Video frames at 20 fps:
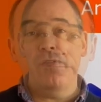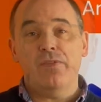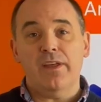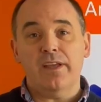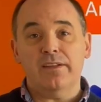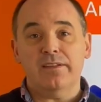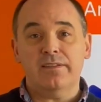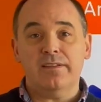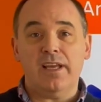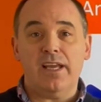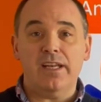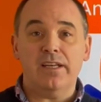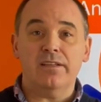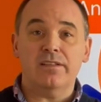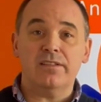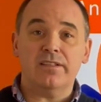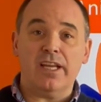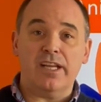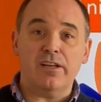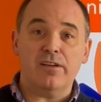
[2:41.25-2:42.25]
There's then
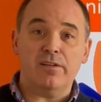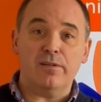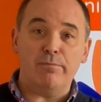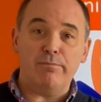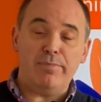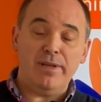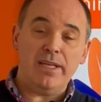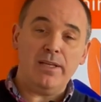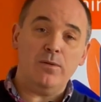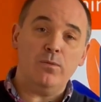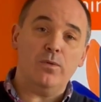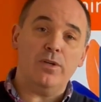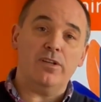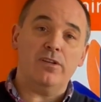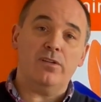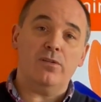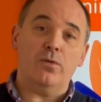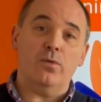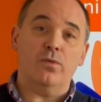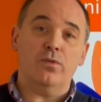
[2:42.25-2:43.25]
section B, which
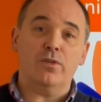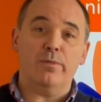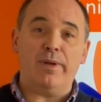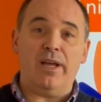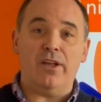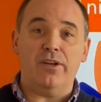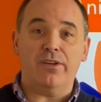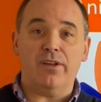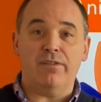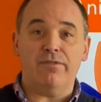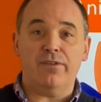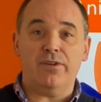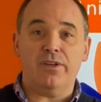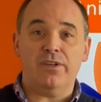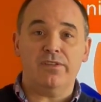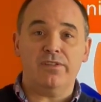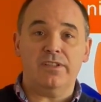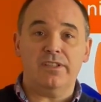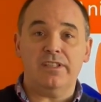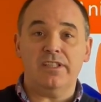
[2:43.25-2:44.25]
talks about
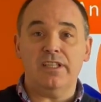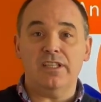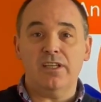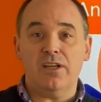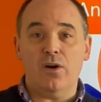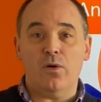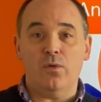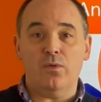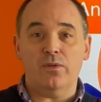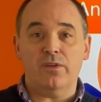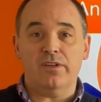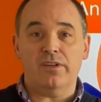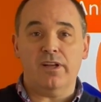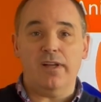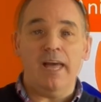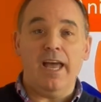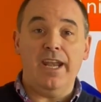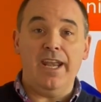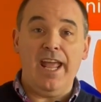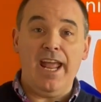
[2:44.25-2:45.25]
diversity, culture
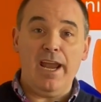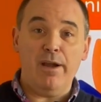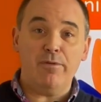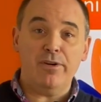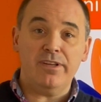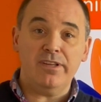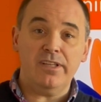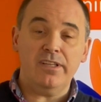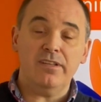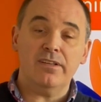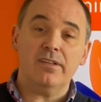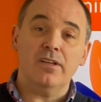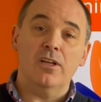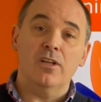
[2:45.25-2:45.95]
and heritage.